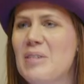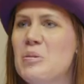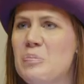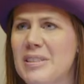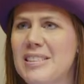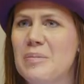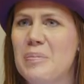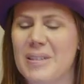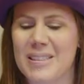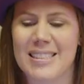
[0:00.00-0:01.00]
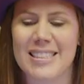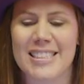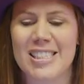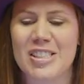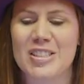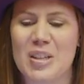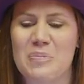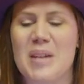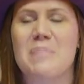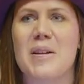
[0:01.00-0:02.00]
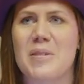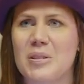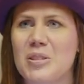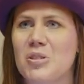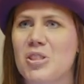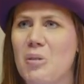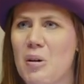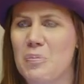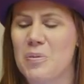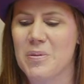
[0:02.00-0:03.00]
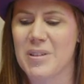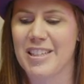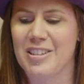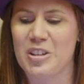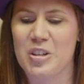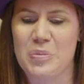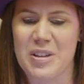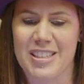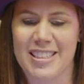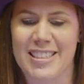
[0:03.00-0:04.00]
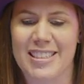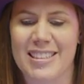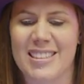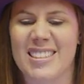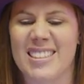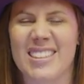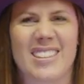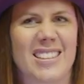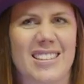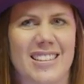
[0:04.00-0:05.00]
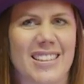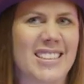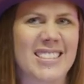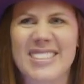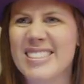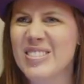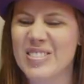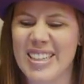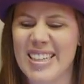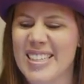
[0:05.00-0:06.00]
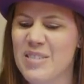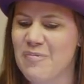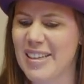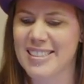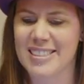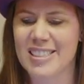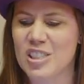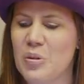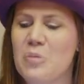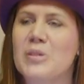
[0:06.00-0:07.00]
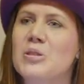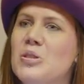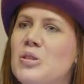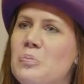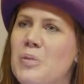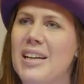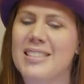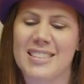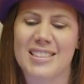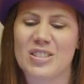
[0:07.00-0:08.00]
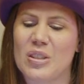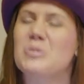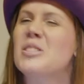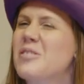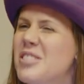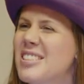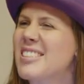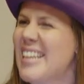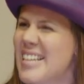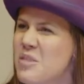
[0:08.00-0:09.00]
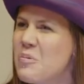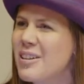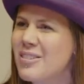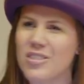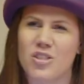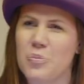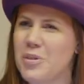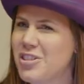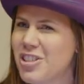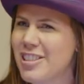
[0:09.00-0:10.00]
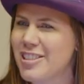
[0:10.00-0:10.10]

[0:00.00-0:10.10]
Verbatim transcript: principle decisions are made by those who show up in our community. Is this really the message we want to spread in terms of sustainable contribution?